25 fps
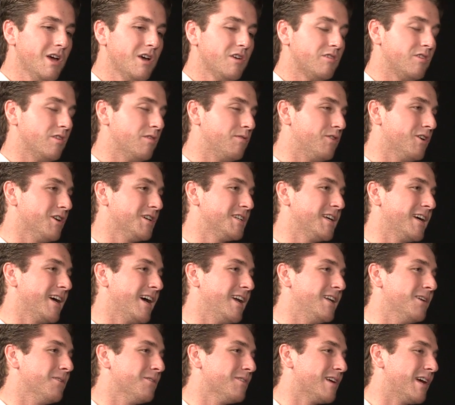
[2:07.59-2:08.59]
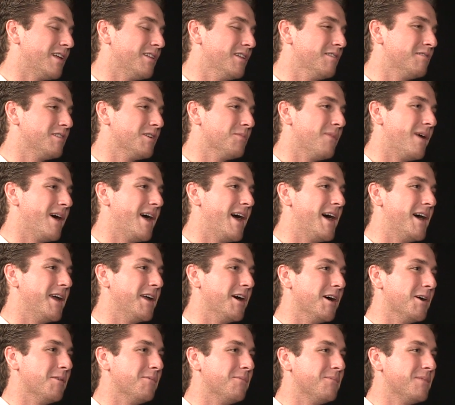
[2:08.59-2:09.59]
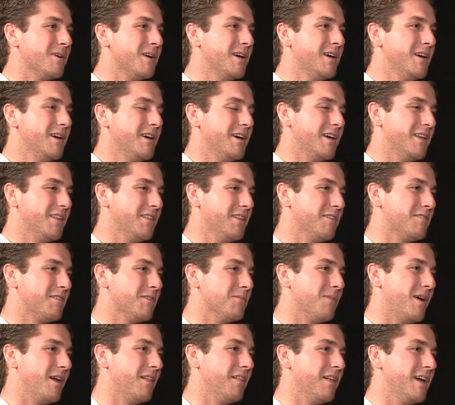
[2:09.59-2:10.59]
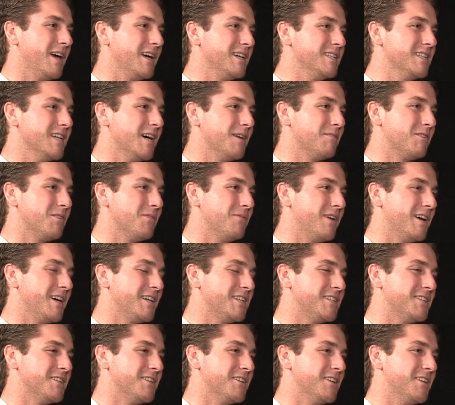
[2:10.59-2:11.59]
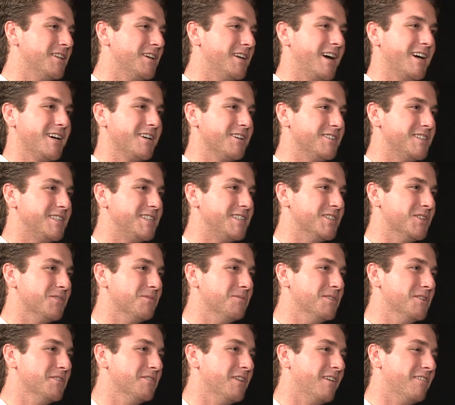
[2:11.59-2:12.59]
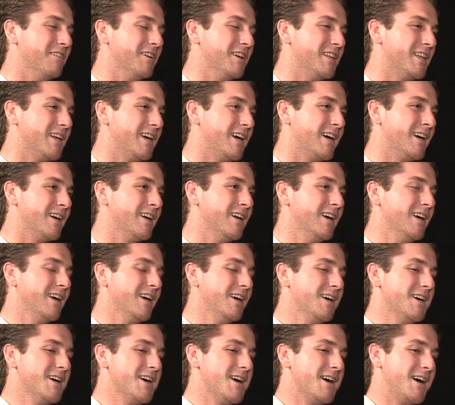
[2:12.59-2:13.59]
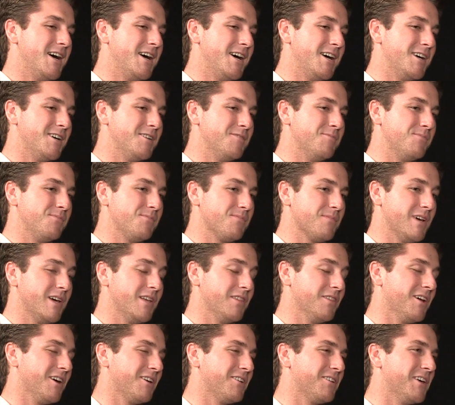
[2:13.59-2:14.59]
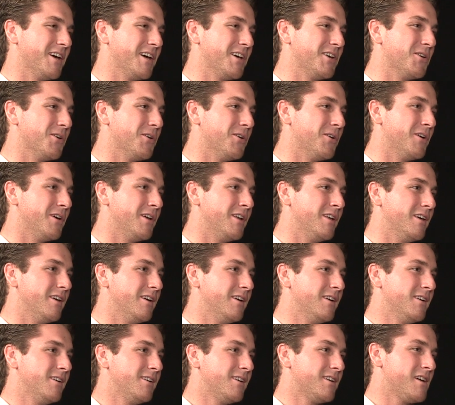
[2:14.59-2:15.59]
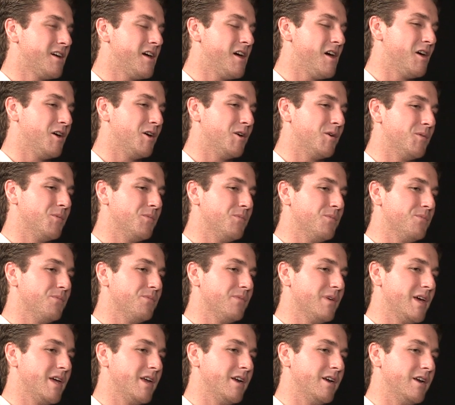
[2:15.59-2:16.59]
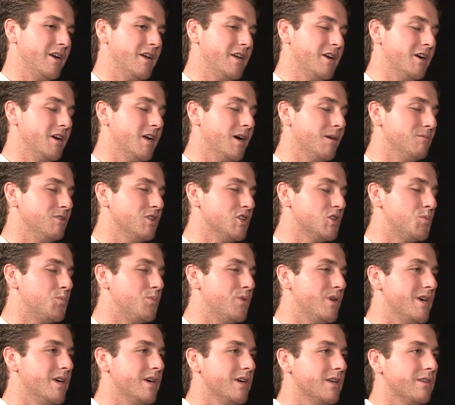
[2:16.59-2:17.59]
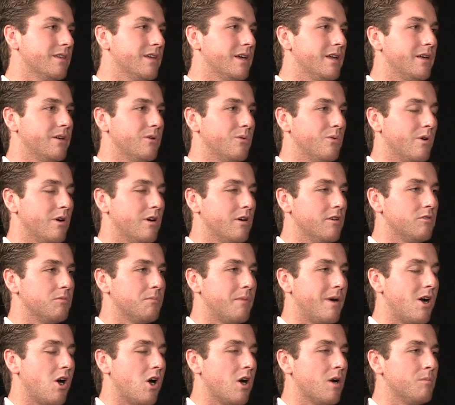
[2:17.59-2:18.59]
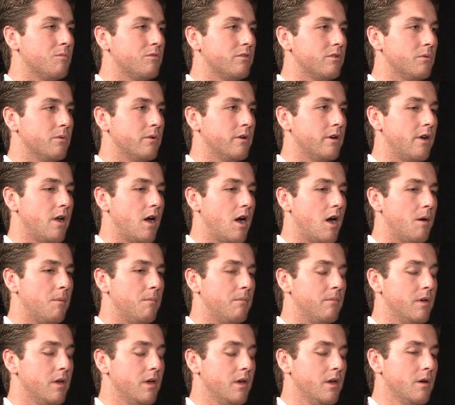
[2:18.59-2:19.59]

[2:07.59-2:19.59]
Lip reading: So the first thing I did was I lifted my head up and lifted my legs up to make sure that I could still move everything. And luckily I could. And it ended up just being that it was my arms that were numb.